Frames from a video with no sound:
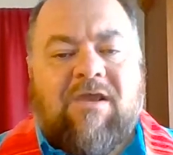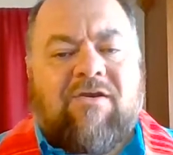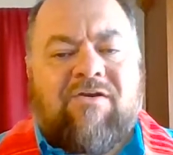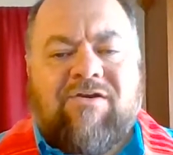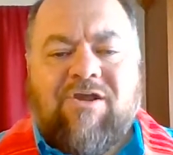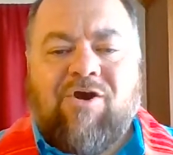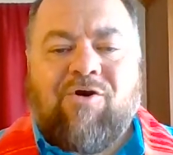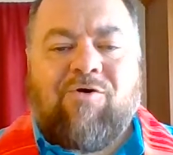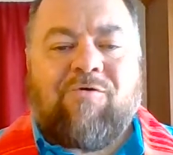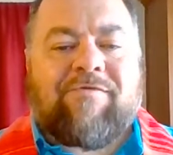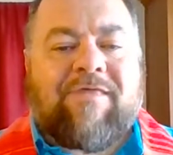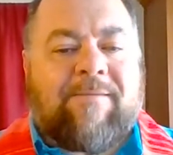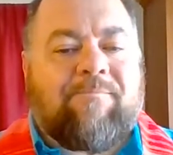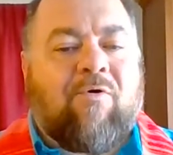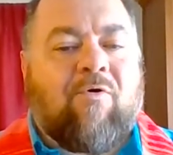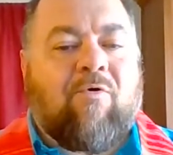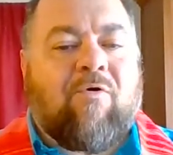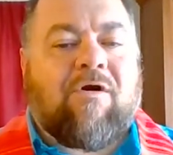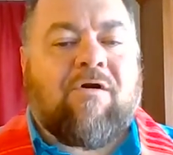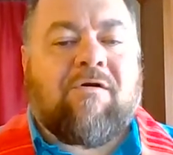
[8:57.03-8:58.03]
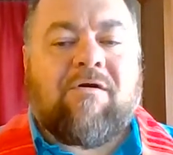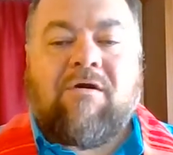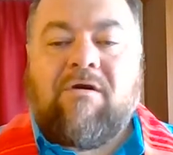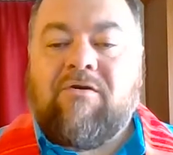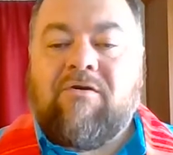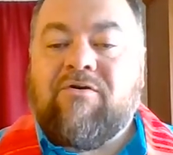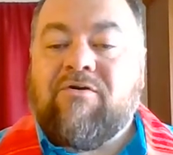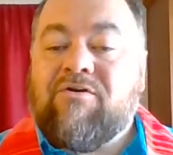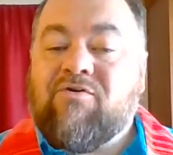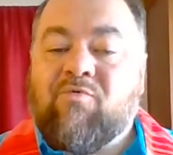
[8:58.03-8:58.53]
No, they pour
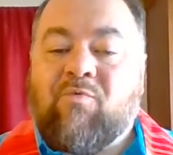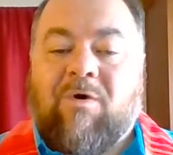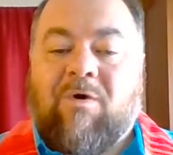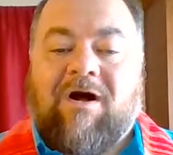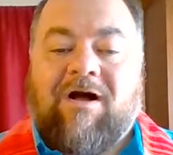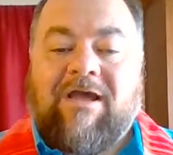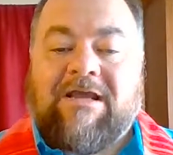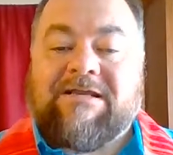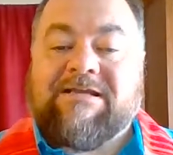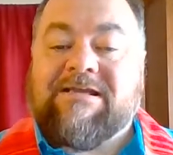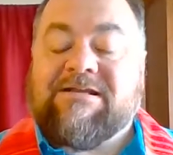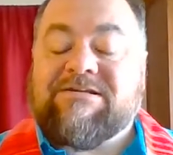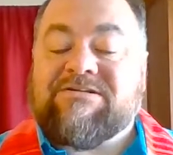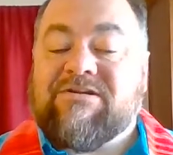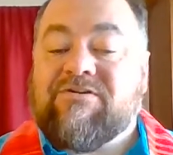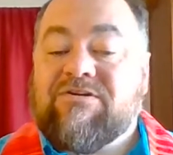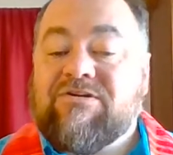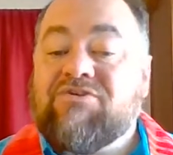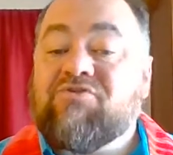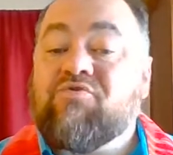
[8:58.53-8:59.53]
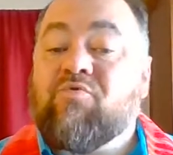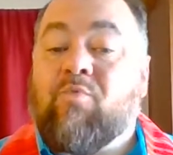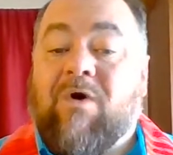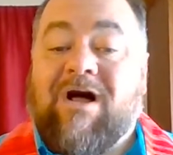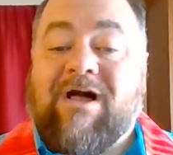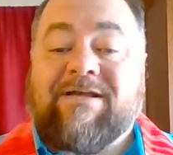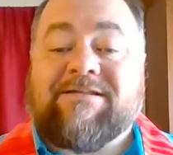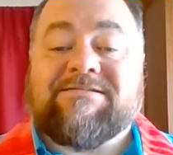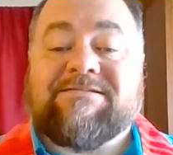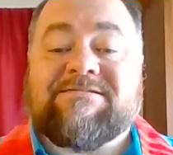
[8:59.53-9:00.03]
new wine into new
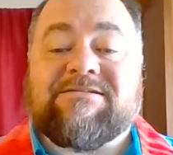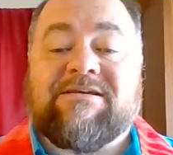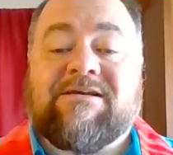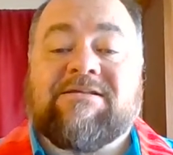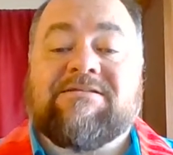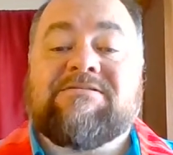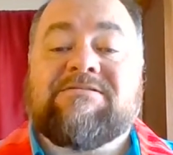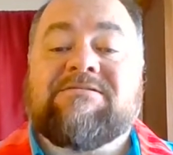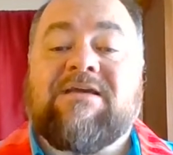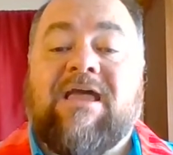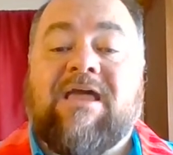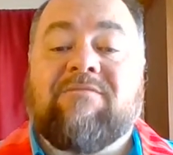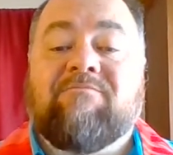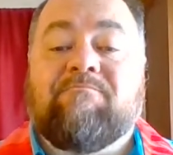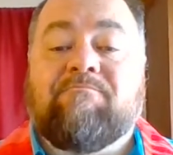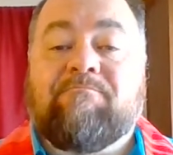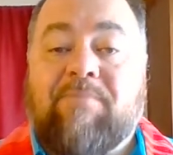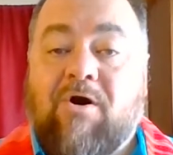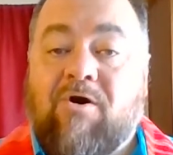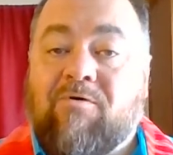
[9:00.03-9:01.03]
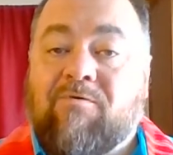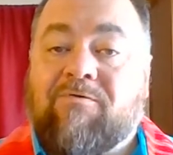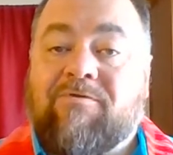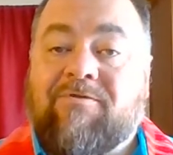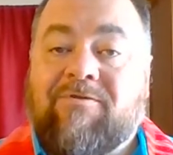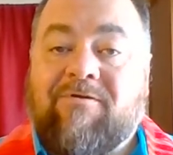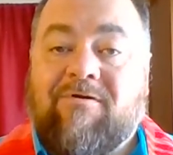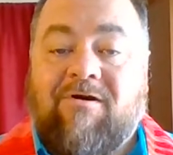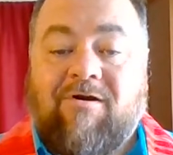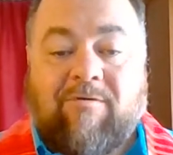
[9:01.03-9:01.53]
wineskins, and
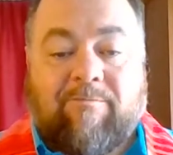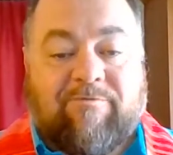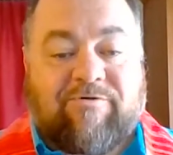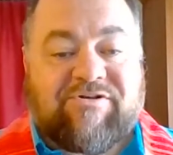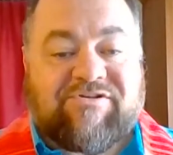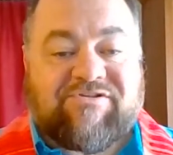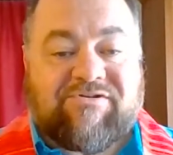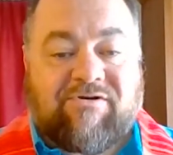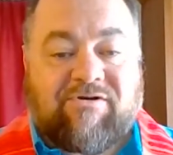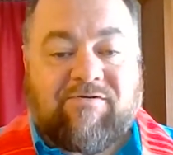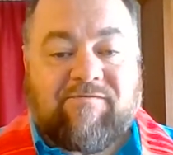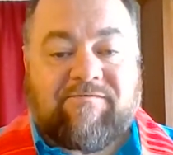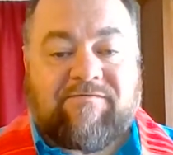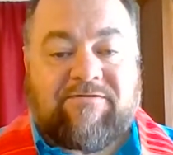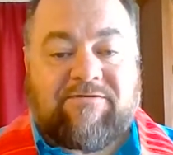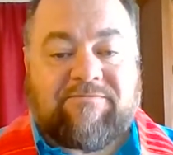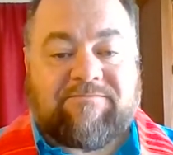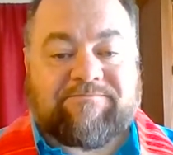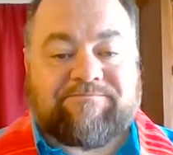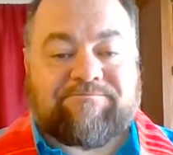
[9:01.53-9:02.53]
both are preserved.